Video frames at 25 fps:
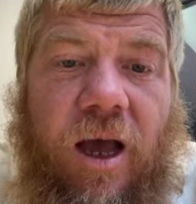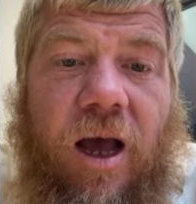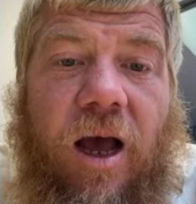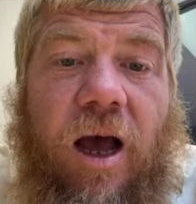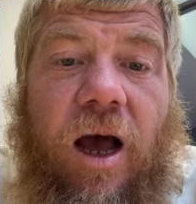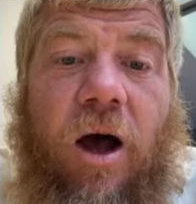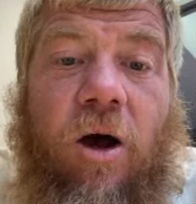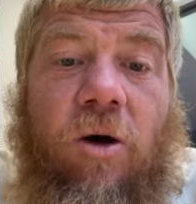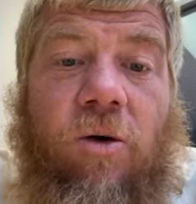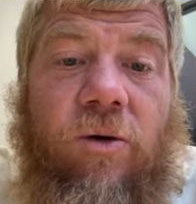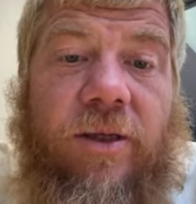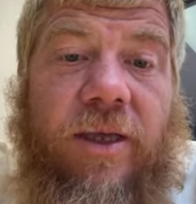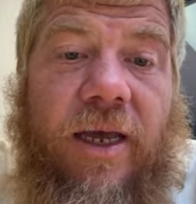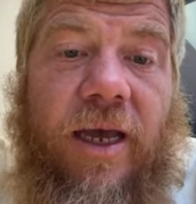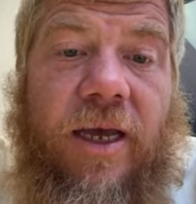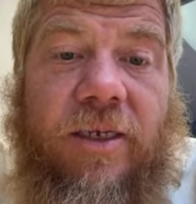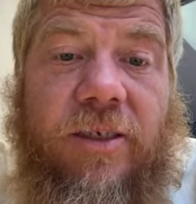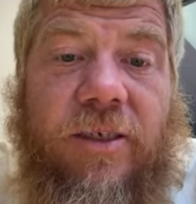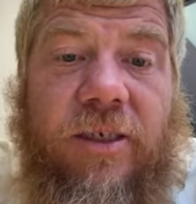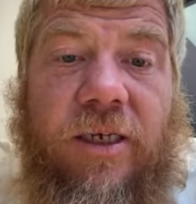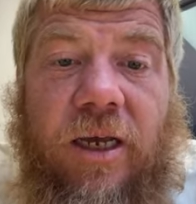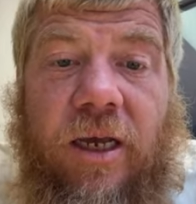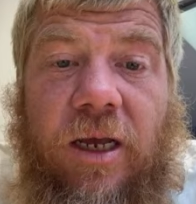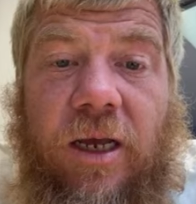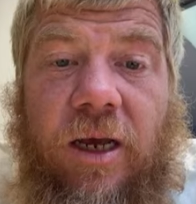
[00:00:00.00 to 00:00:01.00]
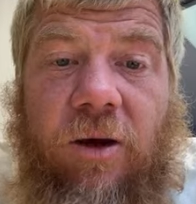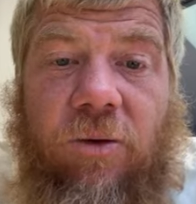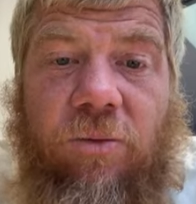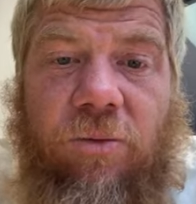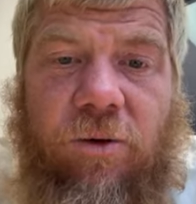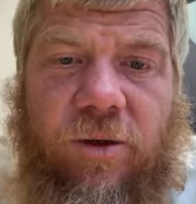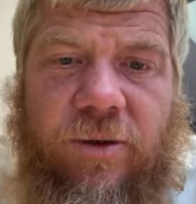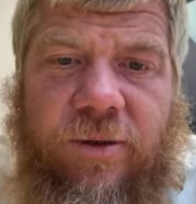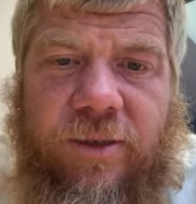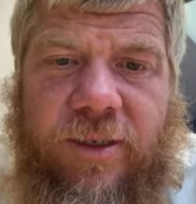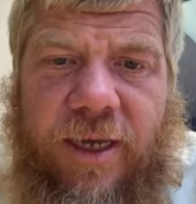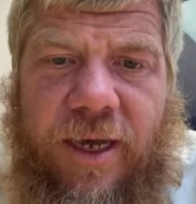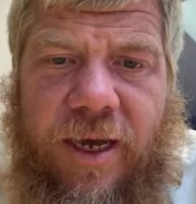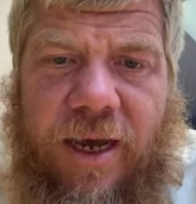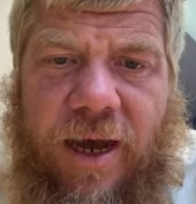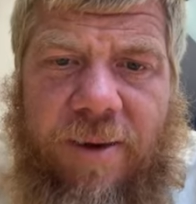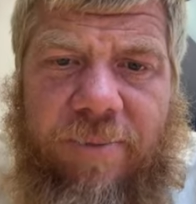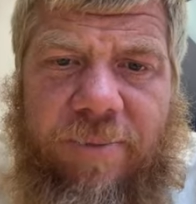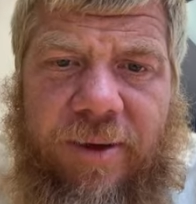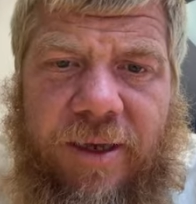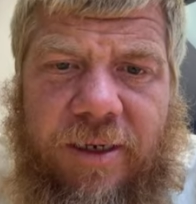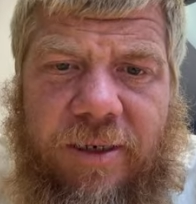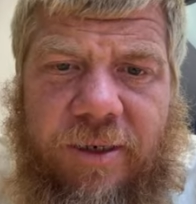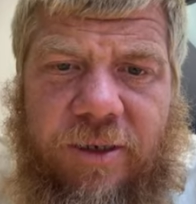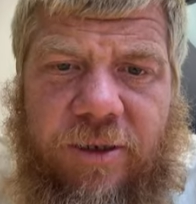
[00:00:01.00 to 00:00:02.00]
Oh yes, well yeah. I
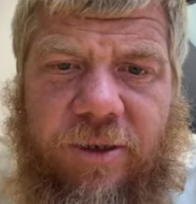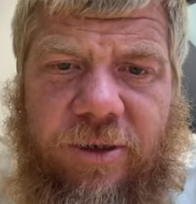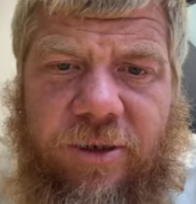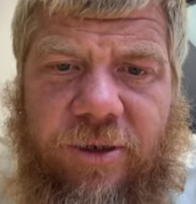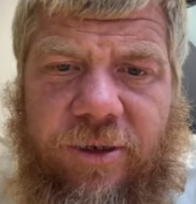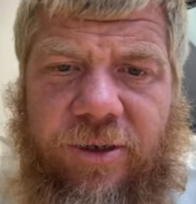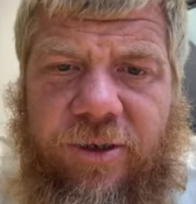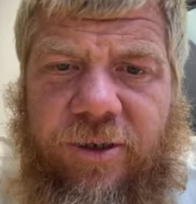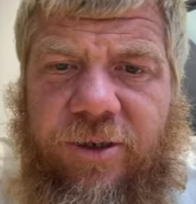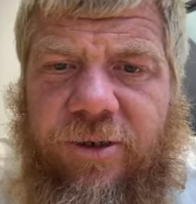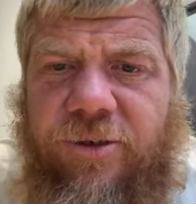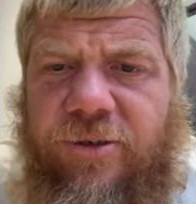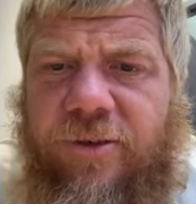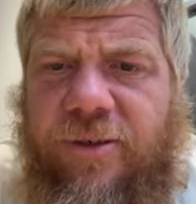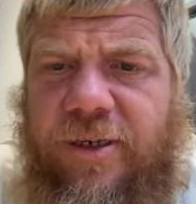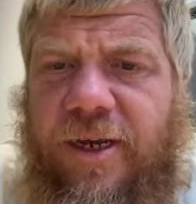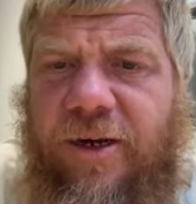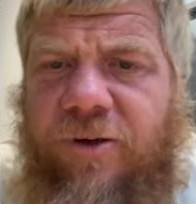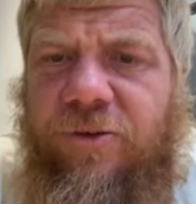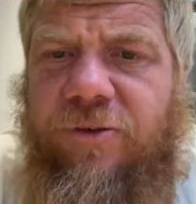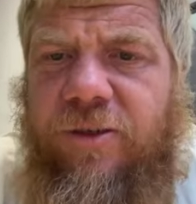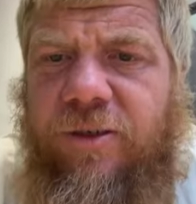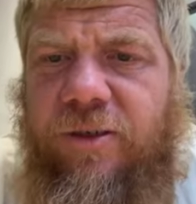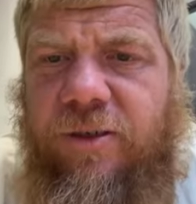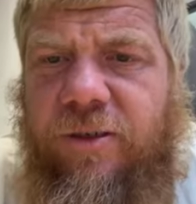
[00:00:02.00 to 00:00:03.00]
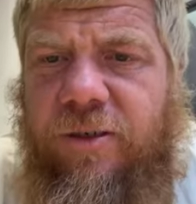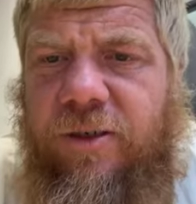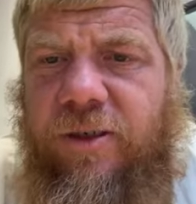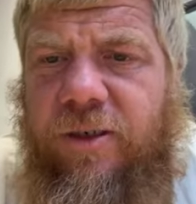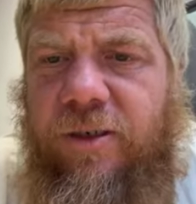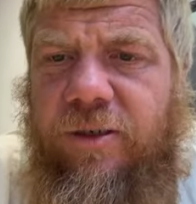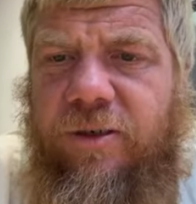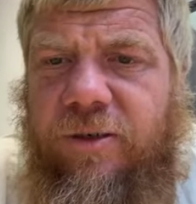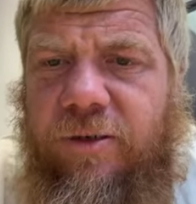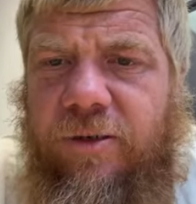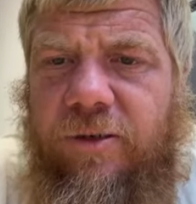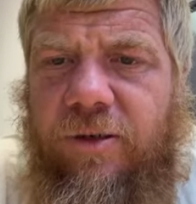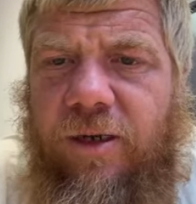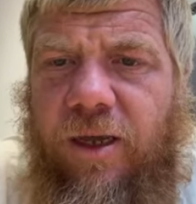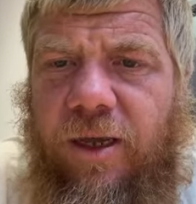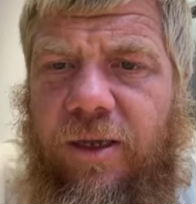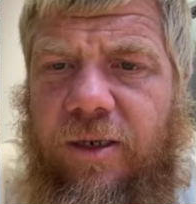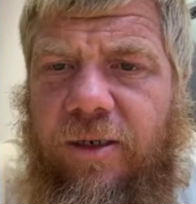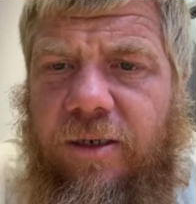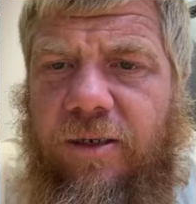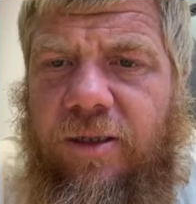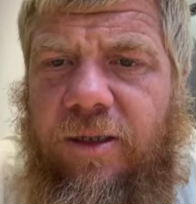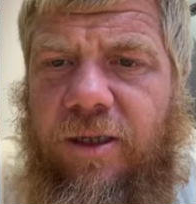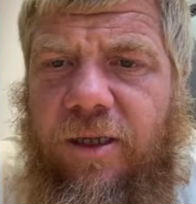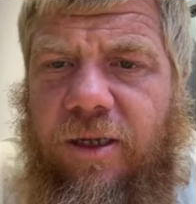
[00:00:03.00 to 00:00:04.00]
mean, you're you're down in in
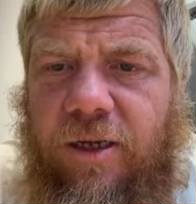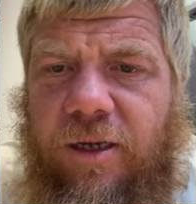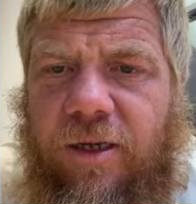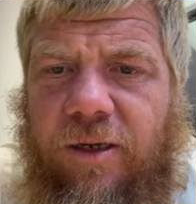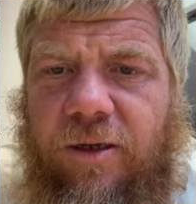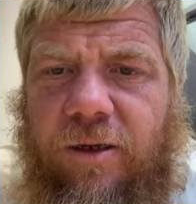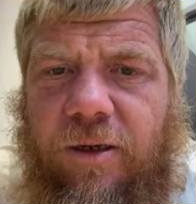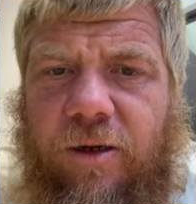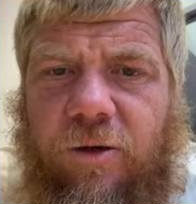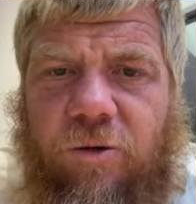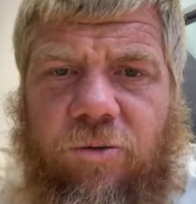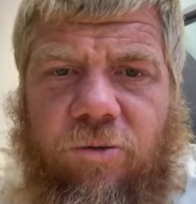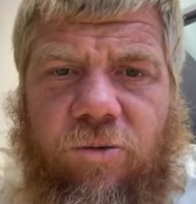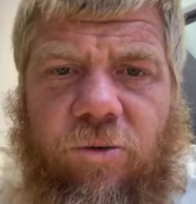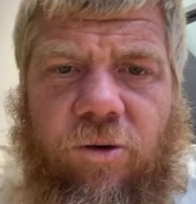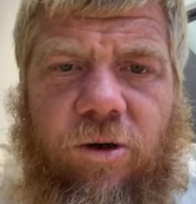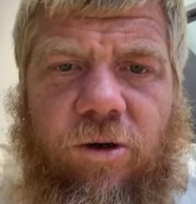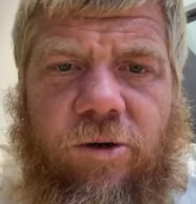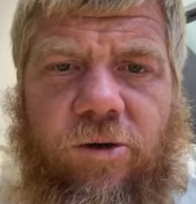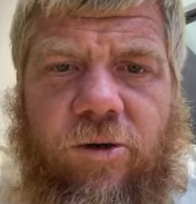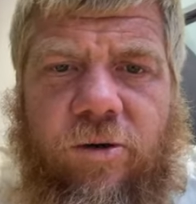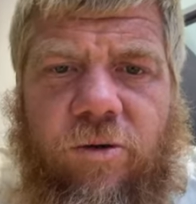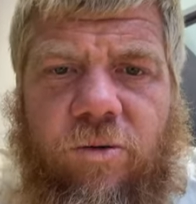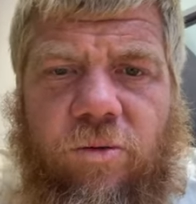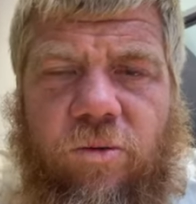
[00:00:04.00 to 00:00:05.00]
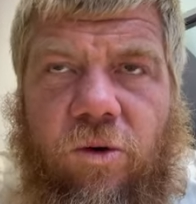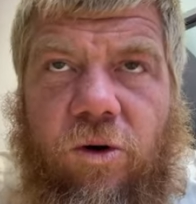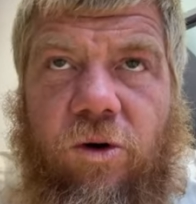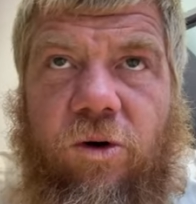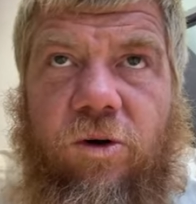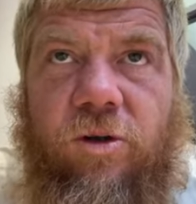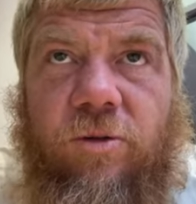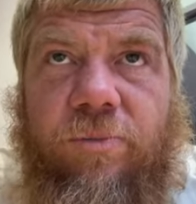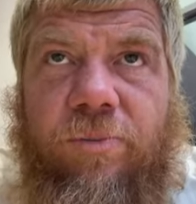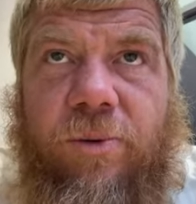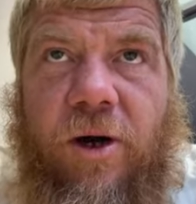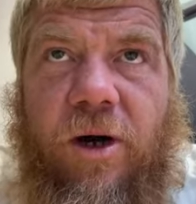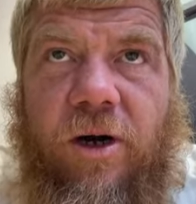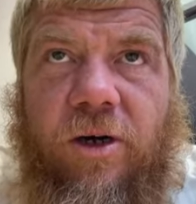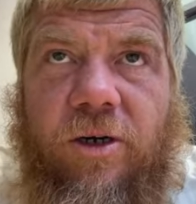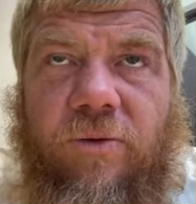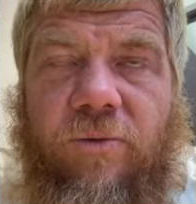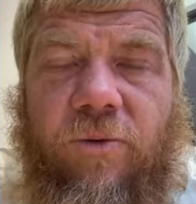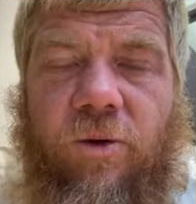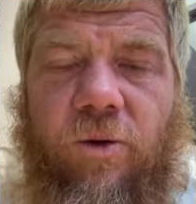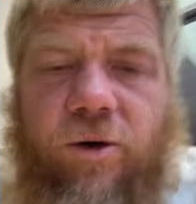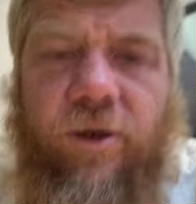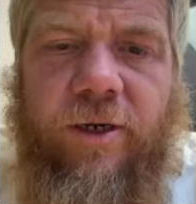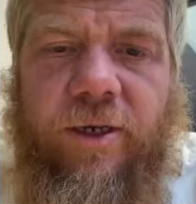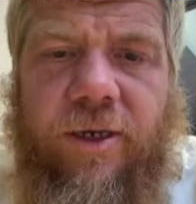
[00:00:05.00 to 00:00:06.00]
in the uh, rural rural part of
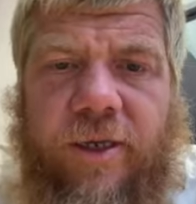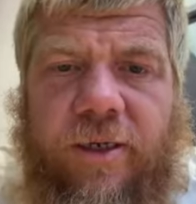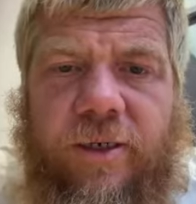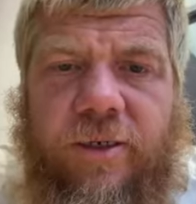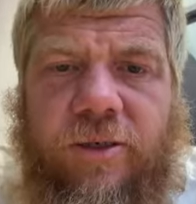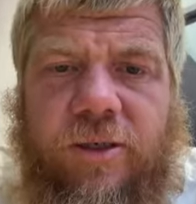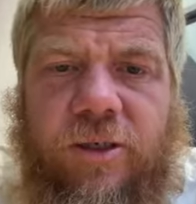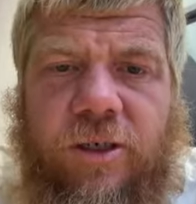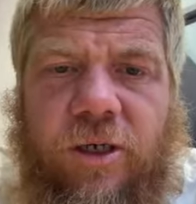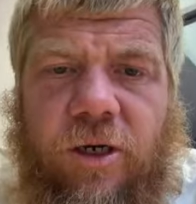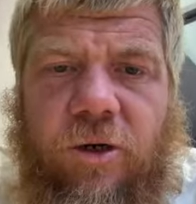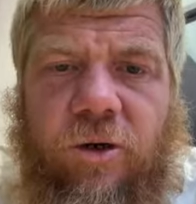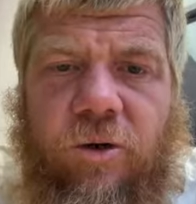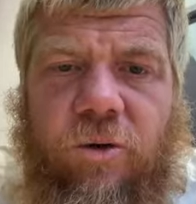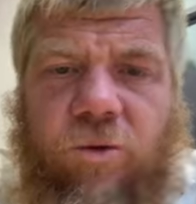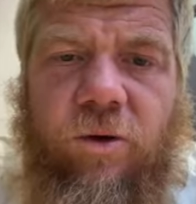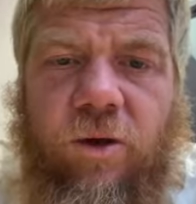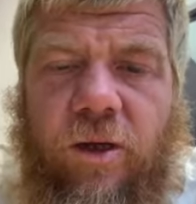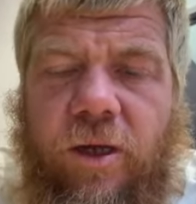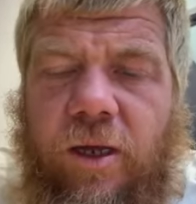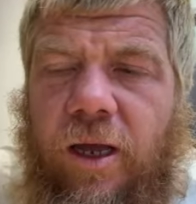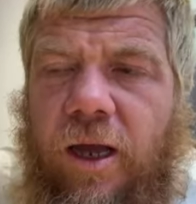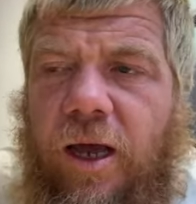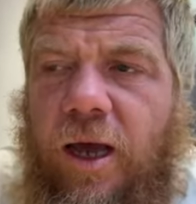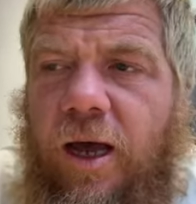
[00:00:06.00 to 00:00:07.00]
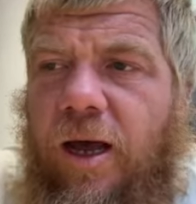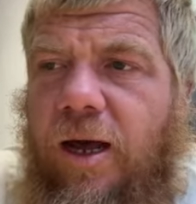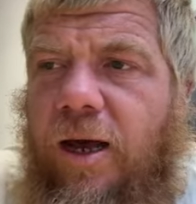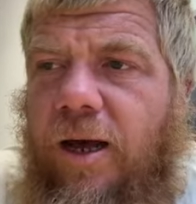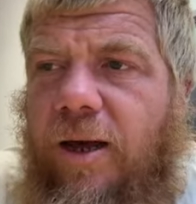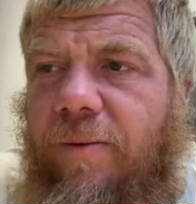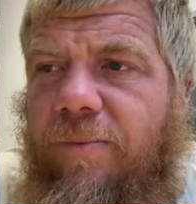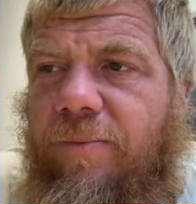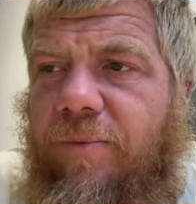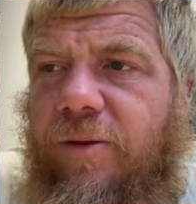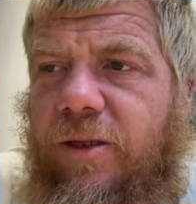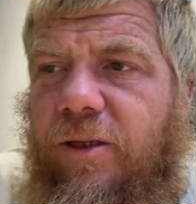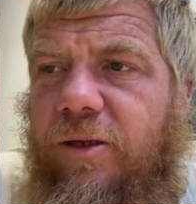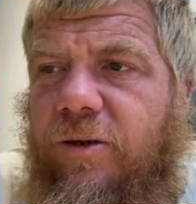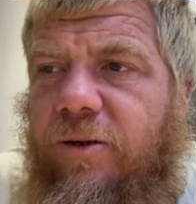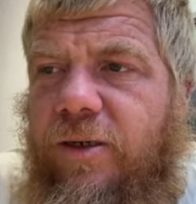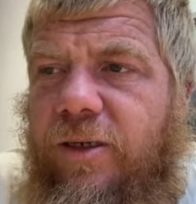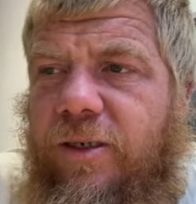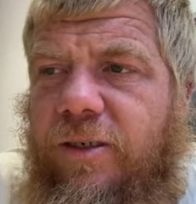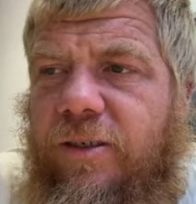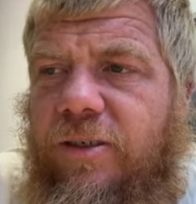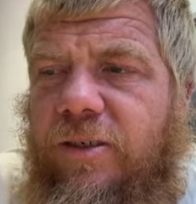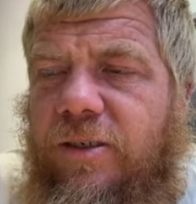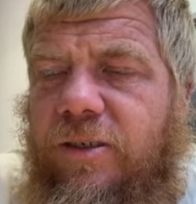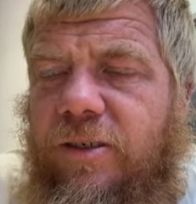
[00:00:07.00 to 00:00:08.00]
Oregon, so um, you know
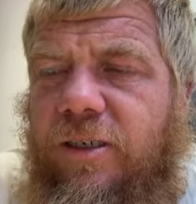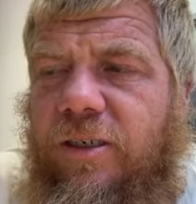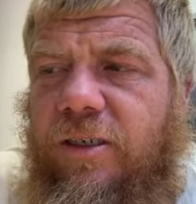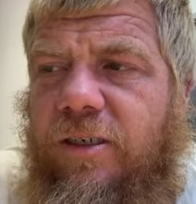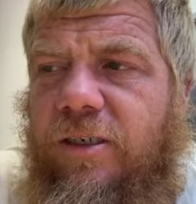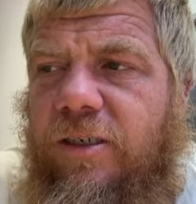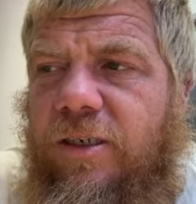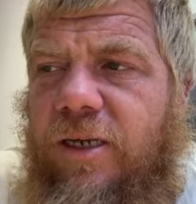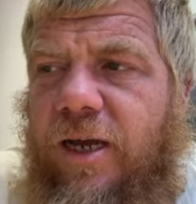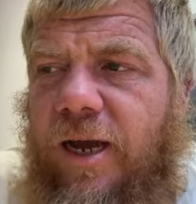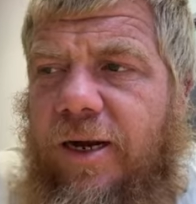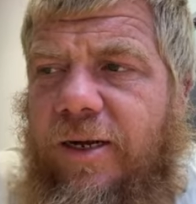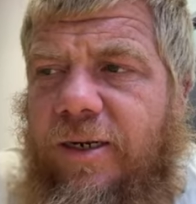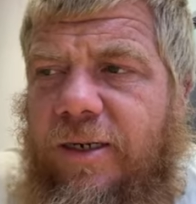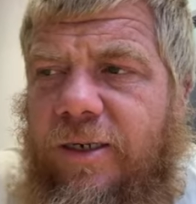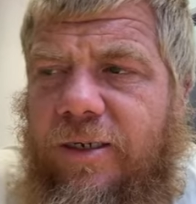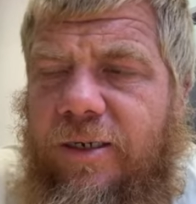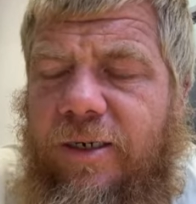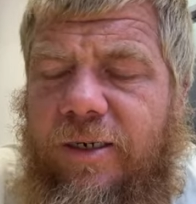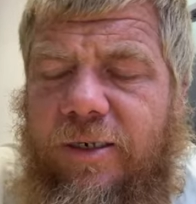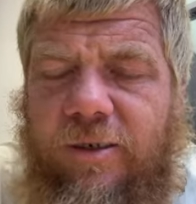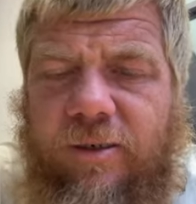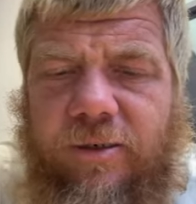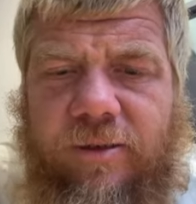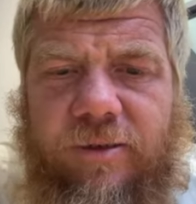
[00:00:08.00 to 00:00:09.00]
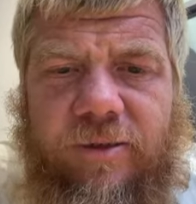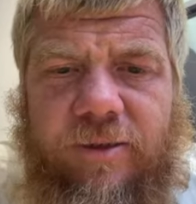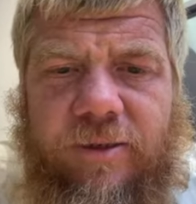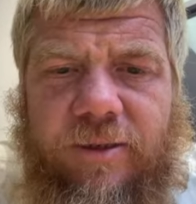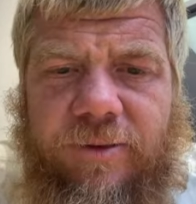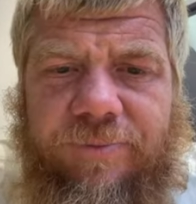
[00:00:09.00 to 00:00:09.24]
it's it's kind of gonna